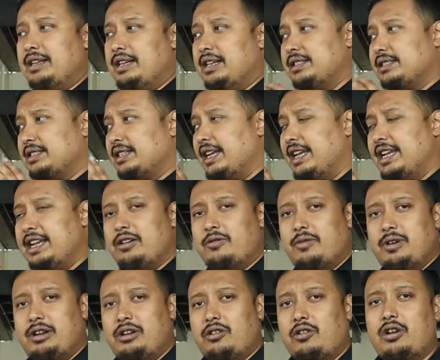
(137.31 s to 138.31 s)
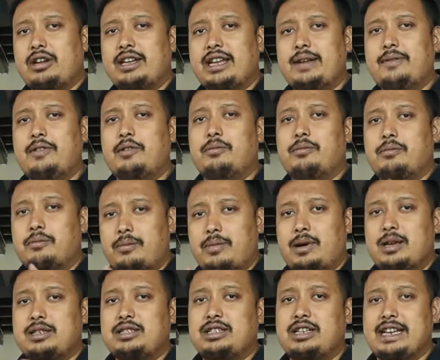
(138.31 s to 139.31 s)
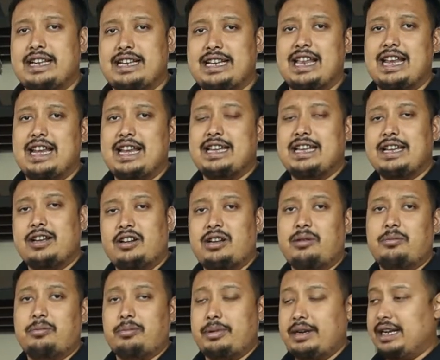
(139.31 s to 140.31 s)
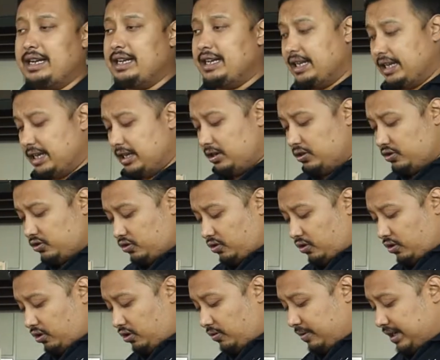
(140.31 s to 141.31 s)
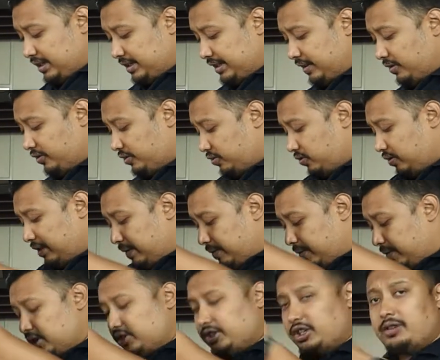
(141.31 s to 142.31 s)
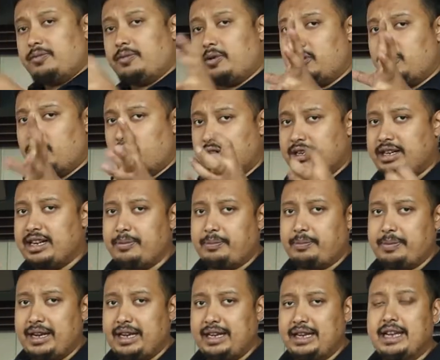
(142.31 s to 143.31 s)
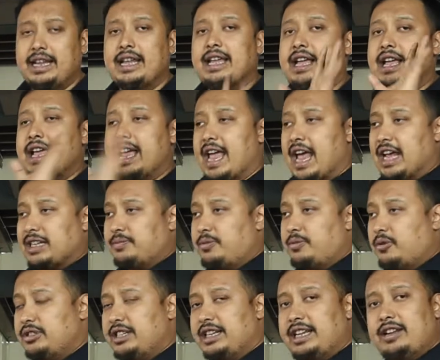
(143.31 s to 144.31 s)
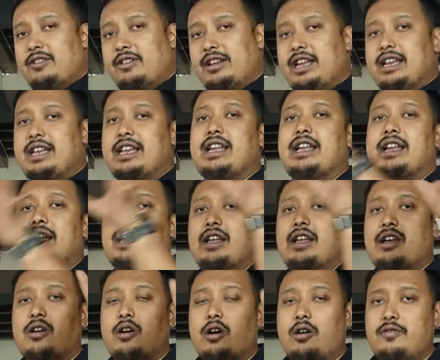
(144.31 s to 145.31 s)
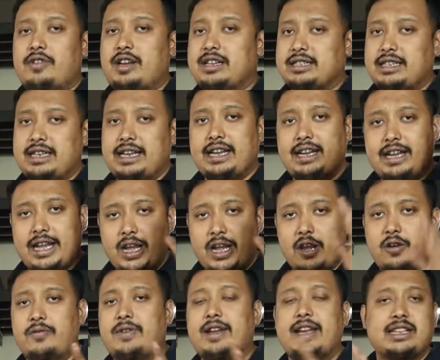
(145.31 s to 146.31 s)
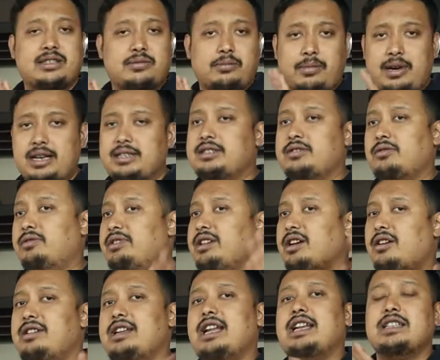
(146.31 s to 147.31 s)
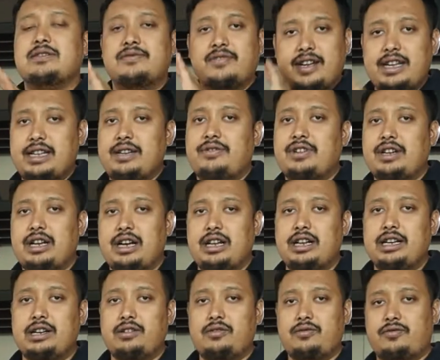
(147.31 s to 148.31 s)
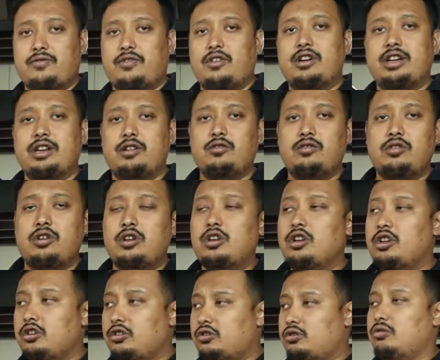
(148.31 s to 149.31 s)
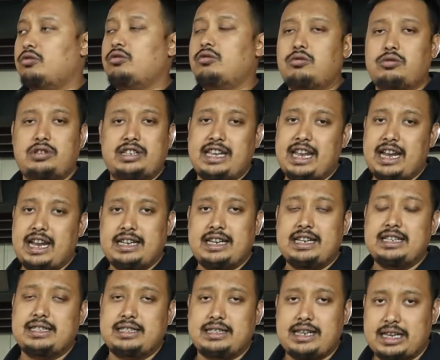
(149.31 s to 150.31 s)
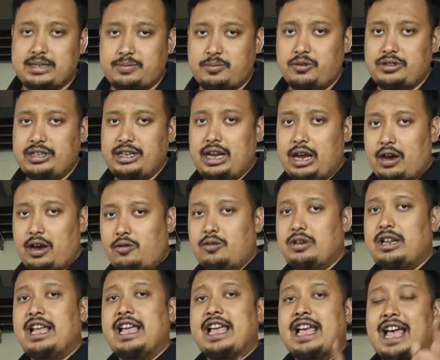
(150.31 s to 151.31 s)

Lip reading: This ink will not give you much clarity of the print. So always use good emulsion for good gripping. Exposing unit, obviously UV is must. Without that, it's very difficult for you to take this exposing out.